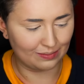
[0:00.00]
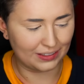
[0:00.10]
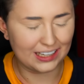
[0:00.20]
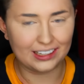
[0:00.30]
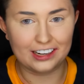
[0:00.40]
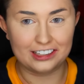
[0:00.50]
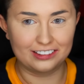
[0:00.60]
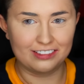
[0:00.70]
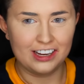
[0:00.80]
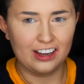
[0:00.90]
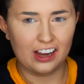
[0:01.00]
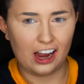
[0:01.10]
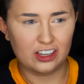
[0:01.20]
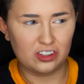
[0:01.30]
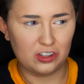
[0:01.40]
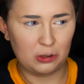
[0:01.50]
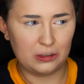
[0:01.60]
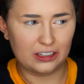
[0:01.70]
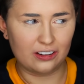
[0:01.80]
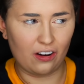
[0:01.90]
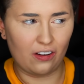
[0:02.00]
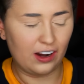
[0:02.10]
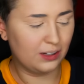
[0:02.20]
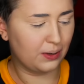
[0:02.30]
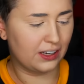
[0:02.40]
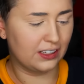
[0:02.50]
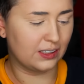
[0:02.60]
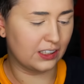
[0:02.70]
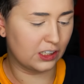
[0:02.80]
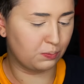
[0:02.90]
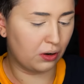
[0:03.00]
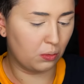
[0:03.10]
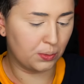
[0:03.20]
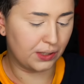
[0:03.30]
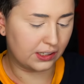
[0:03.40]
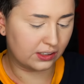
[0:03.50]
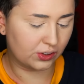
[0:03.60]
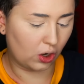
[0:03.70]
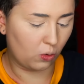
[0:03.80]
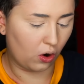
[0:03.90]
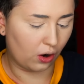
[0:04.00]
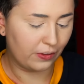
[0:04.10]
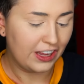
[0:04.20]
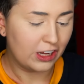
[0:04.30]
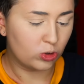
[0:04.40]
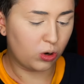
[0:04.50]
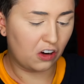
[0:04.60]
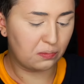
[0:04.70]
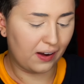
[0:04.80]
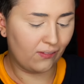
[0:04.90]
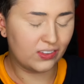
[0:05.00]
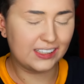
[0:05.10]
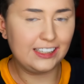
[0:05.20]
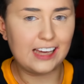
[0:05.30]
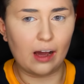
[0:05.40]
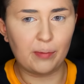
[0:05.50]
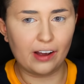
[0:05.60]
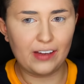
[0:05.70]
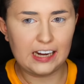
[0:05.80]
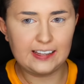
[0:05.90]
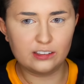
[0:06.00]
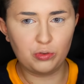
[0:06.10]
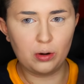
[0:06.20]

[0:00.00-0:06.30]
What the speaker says: get like a newer kind because this is probably so off. 12 months, yep, I've had this for